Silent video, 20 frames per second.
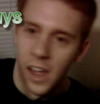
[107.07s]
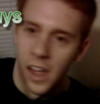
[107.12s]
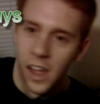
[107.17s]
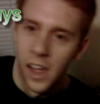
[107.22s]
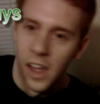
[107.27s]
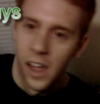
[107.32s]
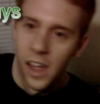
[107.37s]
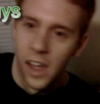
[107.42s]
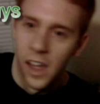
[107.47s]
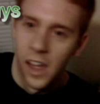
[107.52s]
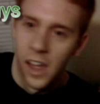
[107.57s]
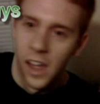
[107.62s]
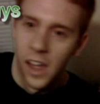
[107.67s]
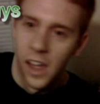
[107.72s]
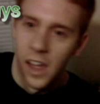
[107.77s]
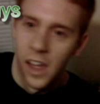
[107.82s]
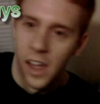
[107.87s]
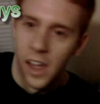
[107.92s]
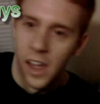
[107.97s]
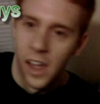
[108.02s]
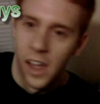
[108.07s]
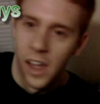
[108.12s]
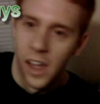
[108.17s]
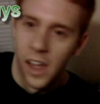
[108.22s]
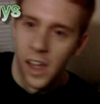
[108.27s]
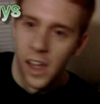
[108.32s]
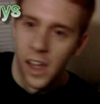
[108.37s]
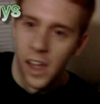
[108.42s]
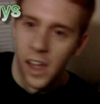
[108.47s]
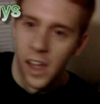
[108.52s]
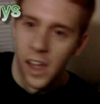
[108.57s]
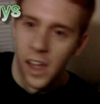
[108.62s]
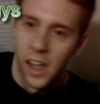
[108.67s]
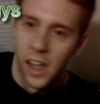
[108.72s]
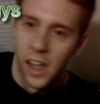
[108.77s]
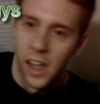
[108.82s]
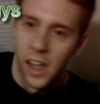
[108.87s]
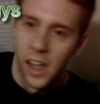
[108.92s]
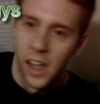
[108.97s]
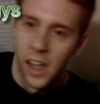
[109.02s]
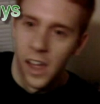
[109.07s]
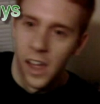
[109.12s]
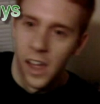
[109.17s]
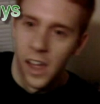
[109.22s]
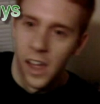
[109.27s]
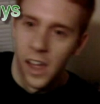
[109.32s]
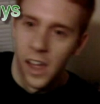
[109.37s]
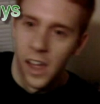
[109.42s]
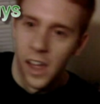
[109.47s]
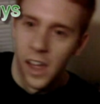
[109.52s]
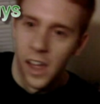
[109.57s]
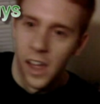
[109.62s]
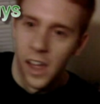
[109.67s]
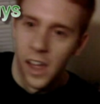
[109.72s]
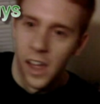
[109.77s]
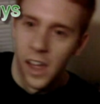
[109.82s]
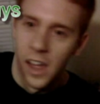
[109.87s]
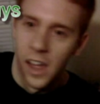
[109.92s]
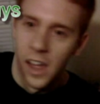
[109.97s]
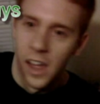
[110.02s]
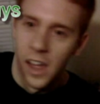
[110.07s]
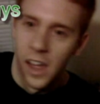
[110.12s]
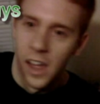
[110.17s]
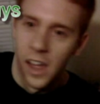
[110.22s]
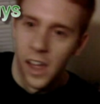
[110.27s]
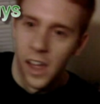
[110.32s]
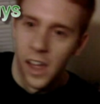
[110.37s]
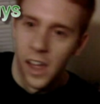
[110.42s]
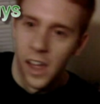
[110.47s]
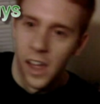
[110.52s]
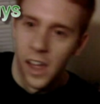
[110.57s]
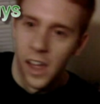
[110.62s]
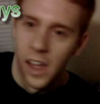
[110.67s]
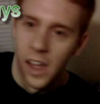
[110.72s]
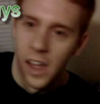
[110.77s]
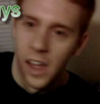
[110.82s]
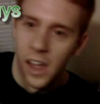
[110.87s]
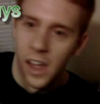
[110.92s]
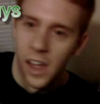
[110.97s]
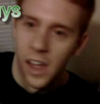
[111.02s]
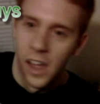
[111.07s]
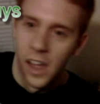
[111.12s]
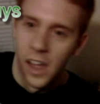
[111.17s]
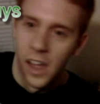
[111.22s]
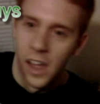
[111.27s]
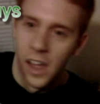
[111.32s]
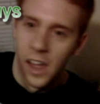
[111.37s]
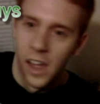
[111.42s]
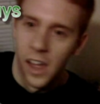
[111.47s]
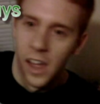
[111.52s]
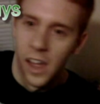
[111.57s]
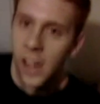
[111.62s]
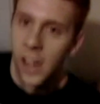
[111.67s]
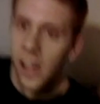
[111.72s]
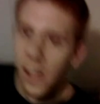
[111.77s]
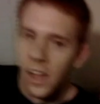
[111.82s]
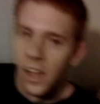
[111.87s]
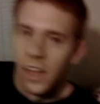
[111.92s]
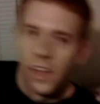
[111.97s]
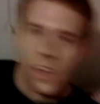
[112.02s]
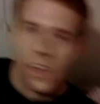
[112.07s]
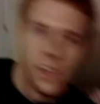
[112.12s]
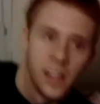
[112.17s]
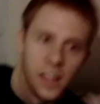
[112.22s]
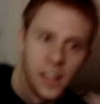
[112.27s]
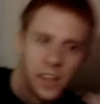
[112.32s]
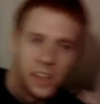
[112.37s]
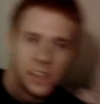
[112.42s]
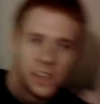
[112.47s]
No one is speaking in this clip.